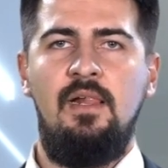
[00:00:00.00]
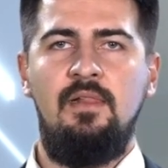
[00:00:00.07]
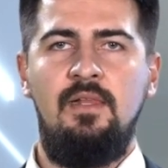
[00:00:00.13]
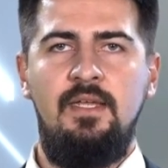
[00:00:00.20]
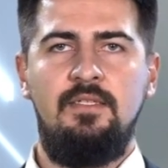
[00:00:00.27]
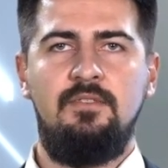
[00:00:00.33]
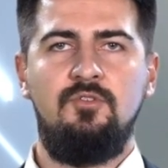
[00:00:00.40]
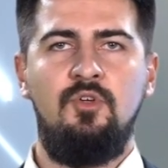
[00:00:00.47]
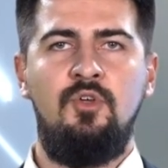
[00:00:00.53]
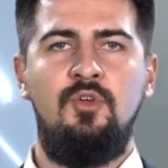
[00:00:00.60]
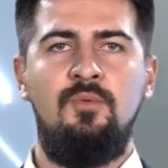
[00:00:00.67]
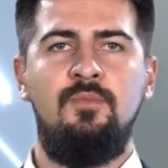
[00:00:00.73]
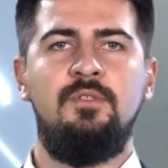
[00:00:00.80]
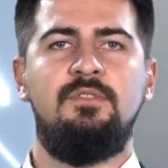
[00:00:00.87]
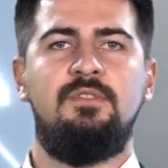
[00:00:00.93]
lead to
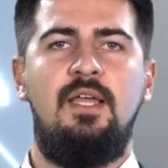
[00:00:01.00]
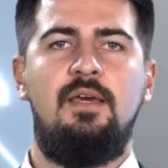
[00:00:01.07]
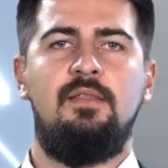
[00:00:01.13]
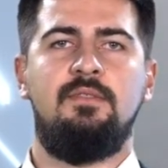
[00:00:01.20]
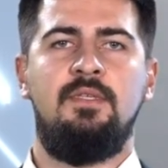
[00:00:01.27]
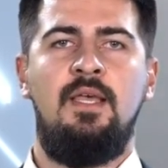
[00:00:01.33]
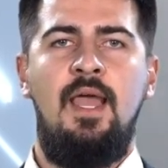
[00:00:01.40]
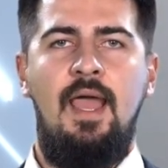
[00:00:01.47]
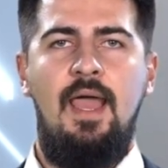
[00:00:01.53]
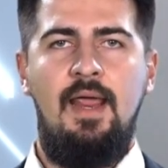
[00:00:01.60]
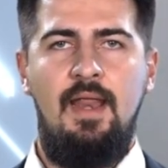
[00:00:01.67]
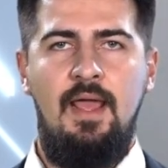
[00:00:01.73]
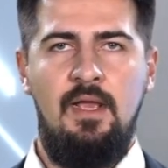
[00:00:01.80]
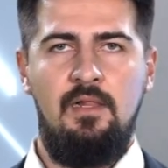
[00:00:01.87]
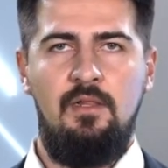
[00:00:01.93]
human deaths
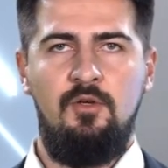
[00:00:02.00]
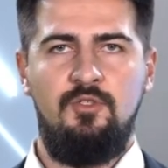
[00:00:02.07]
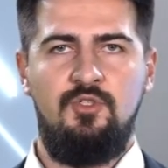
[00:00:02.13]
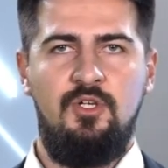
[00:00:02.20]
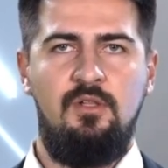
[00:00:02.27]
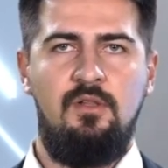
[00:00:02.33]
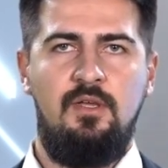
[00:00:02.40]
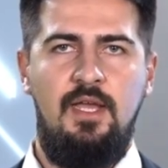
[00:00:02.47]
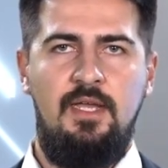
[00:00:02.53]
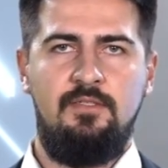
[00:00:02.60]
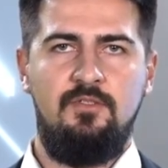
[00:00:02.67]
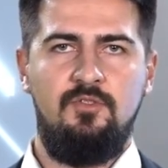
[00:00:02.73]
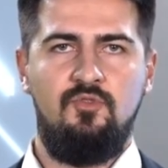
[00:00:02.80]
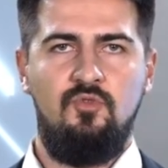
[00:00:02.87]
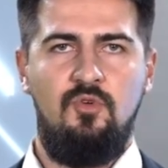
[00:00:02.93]
and ecological
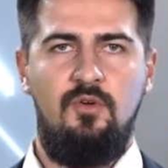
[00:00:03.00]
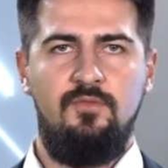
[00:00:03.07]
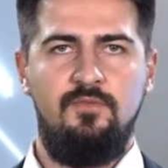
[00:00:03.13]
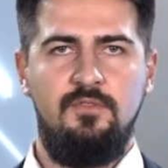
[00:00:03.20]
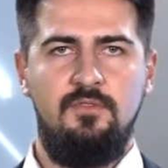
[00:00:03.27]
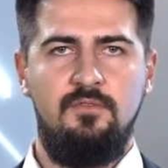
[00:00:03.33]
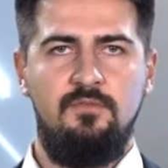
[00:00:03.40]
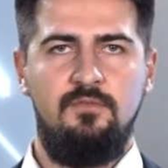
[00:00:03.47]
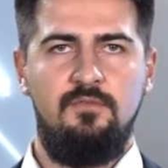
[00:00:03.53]
catastrophes.